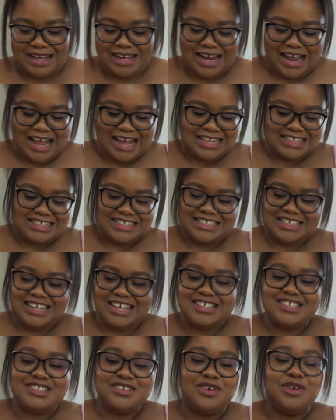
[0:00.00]
hat.
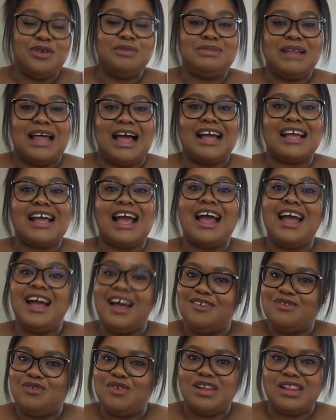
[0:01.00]
Yes, they're all black. I
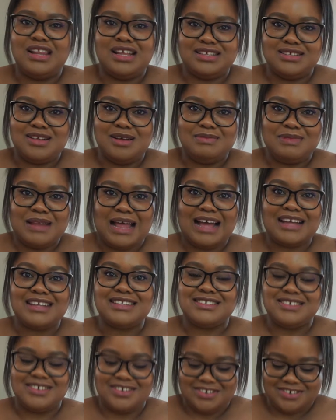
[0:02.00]
have one that's not black, so